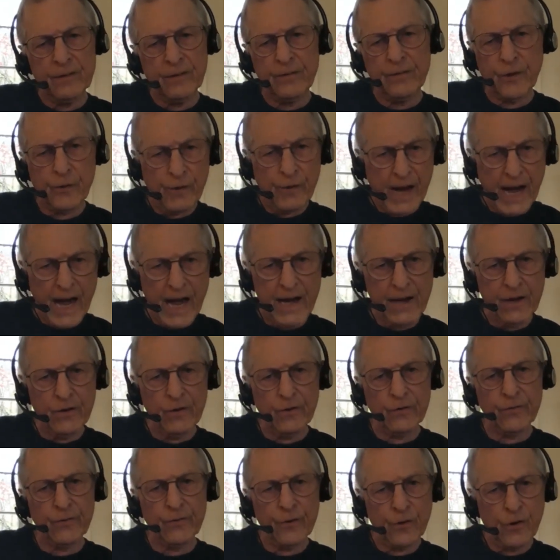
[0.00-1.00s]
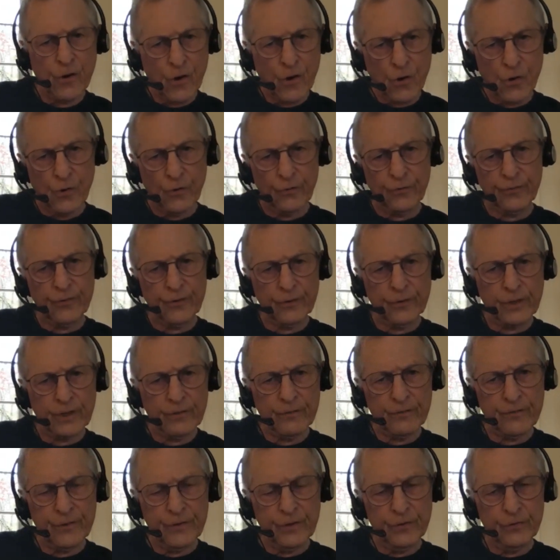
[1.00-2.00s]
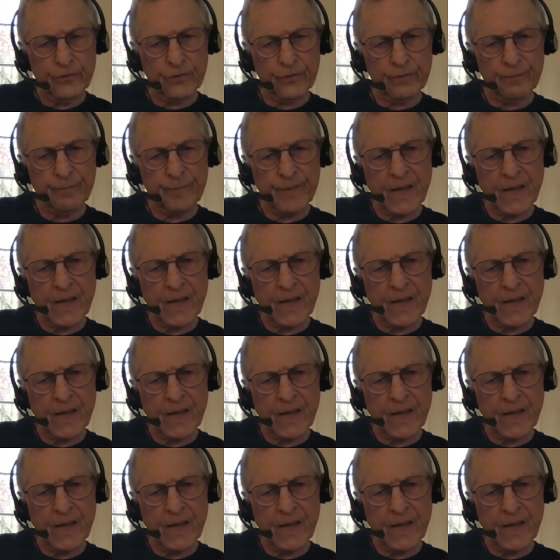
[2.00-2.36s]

their anger, their hurt, their confusion.